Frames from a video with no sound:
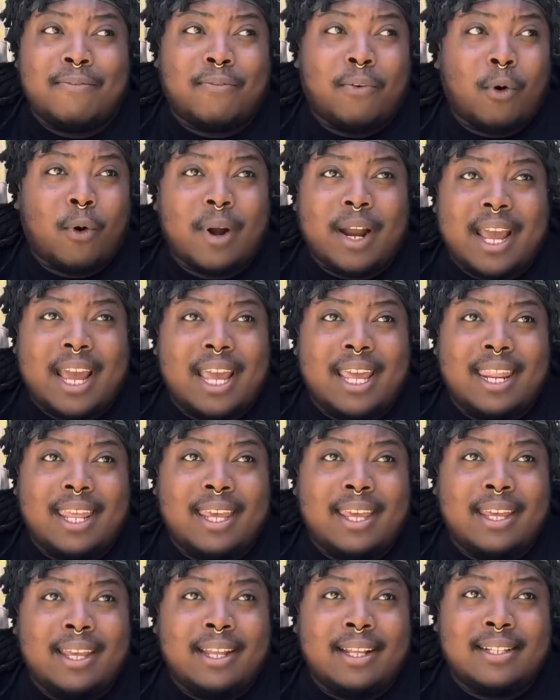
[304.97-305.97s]

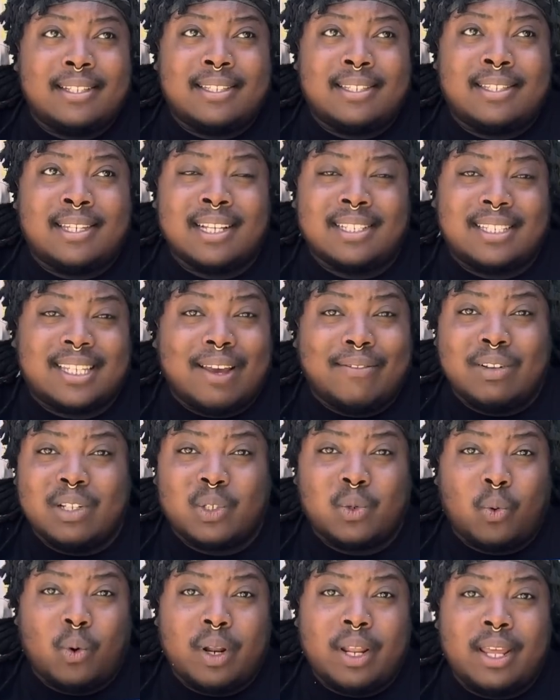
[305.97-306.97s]
480 to
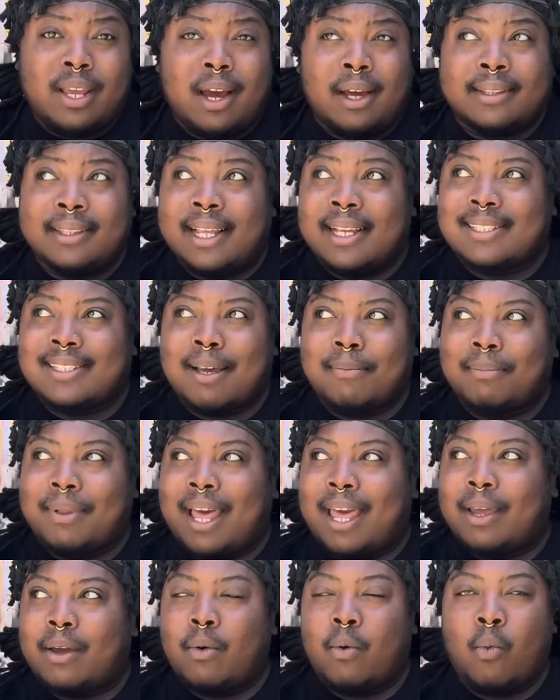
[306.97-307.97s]
720 unless I'm
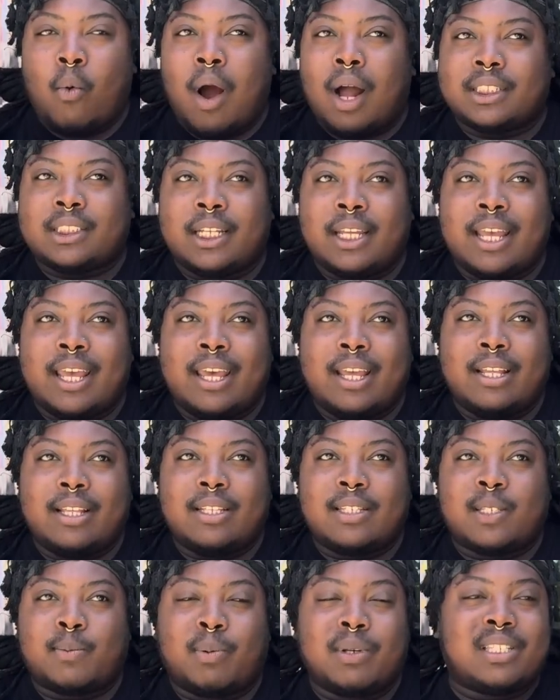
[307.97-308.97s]
like watching it
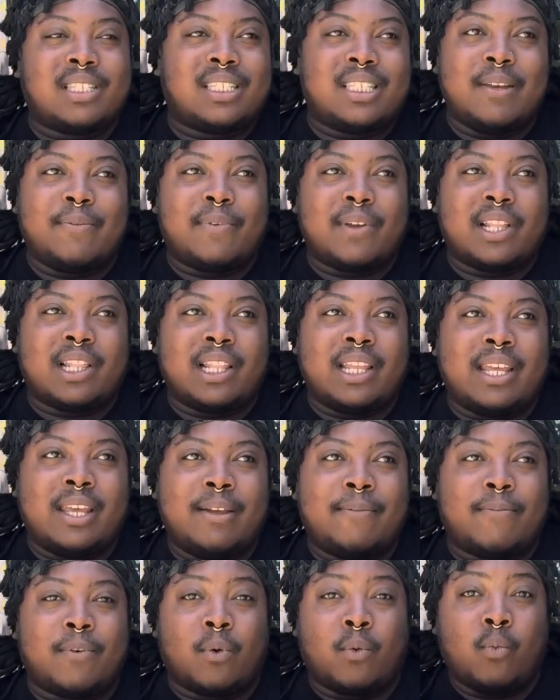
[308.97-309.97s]
specifically
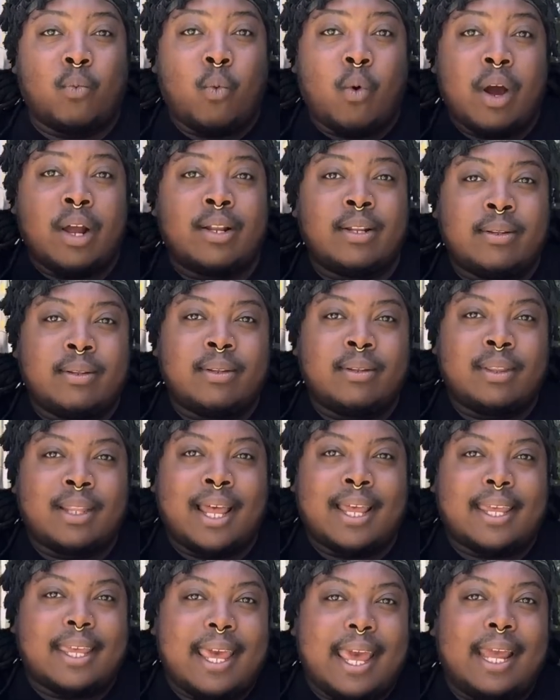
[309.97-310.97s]
for one
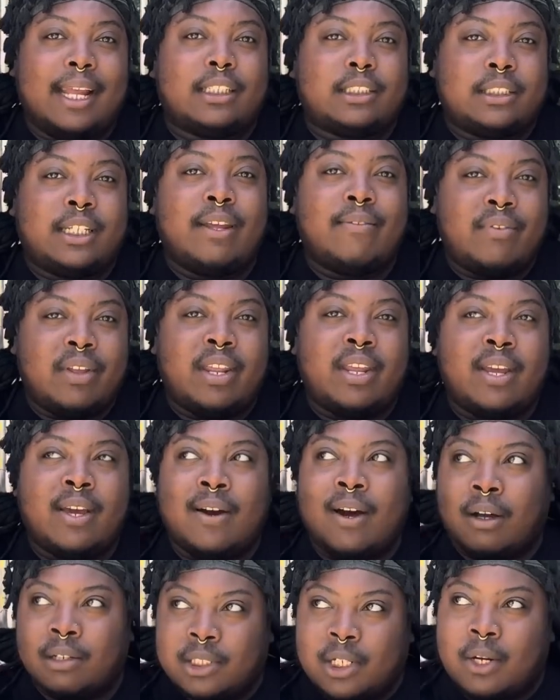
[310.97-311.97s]
like HD video.
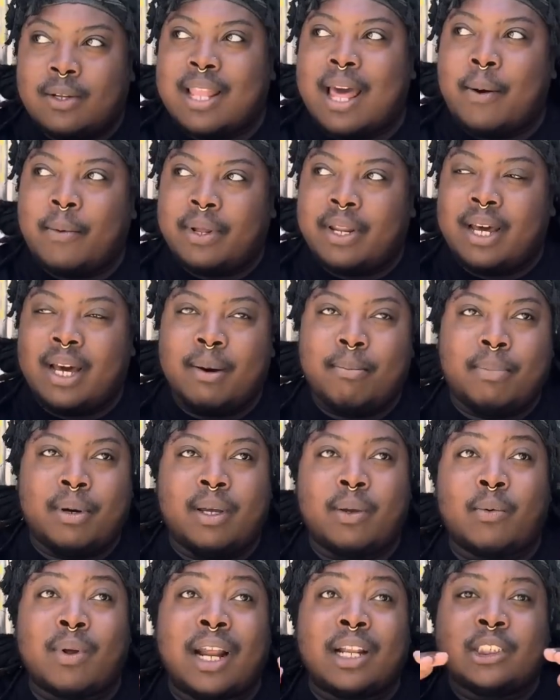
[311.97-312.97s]
I'll turn that one up,
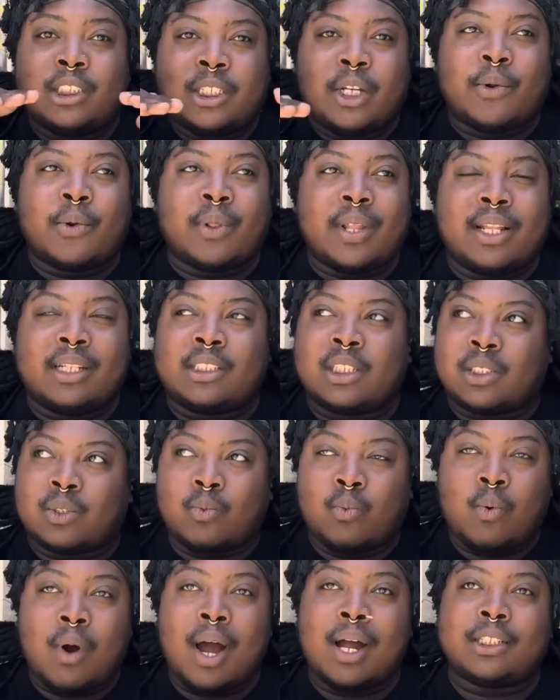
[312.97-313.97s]
but when I generally just
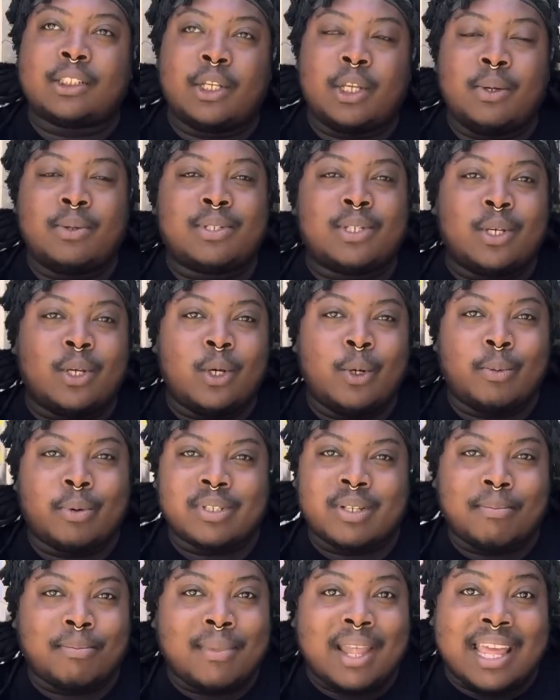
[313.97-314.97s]
watch YouTube or
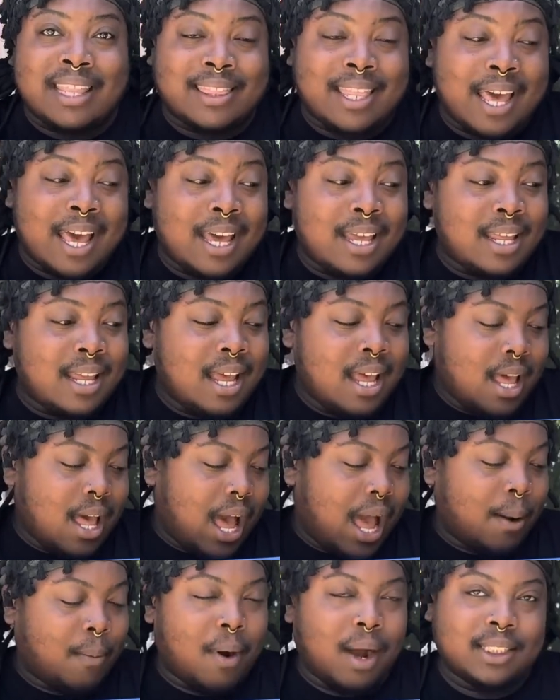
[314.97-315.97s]
something like that,
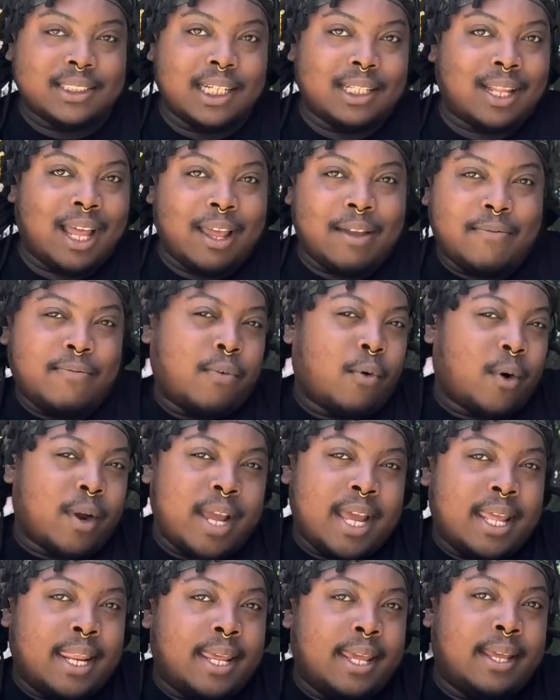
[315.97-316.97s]
I watch it like
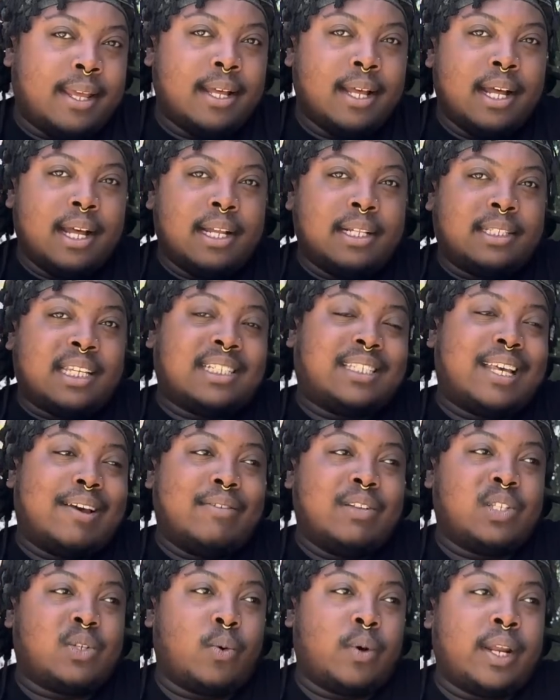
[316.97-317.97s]
480 to
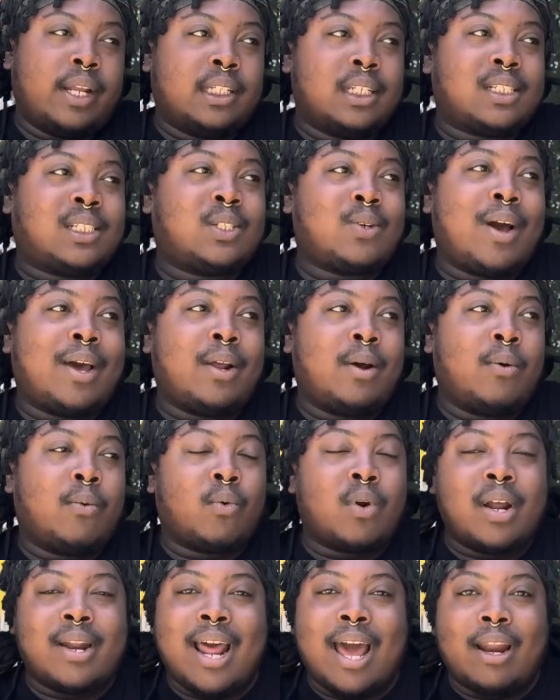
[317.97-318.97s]
720 just so I don't
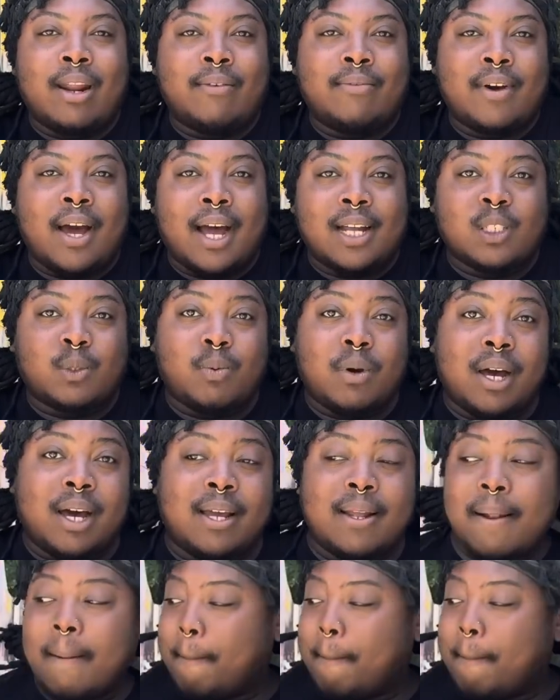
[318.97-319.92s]
run out of hotspot.